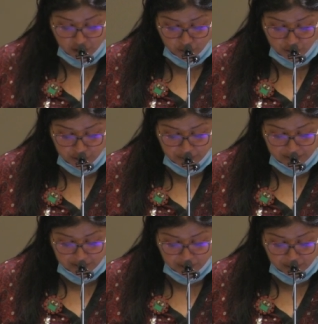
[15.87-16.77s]
could you
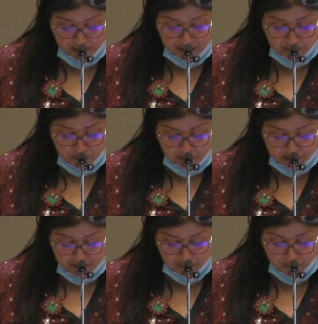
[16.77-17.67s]
conclude that
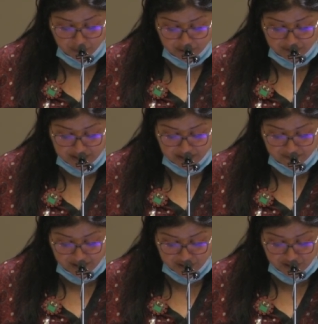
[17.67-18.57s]
immunity from previous
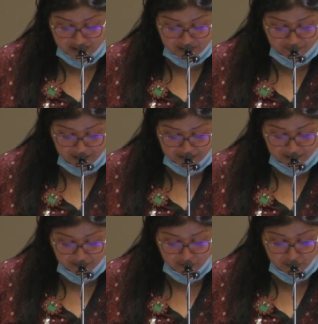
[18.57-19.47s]
infection is
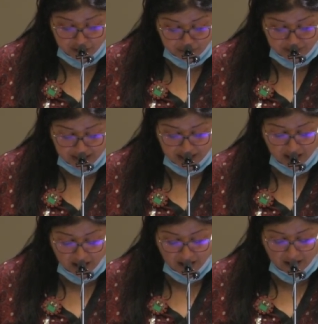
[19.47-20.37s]
effective in reducing
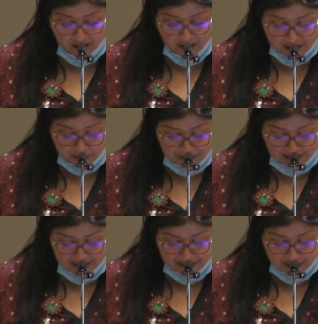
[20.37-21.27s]

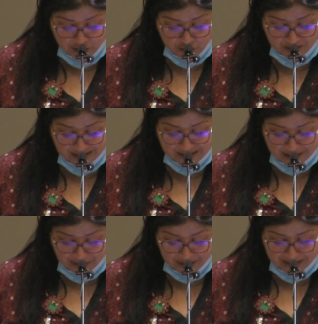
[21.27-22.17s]
hospitalization,
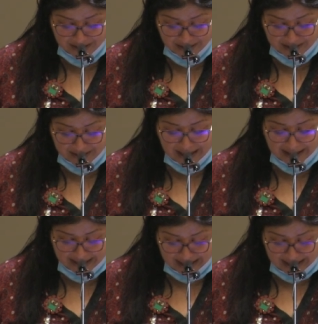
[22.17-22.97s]
serious illness, and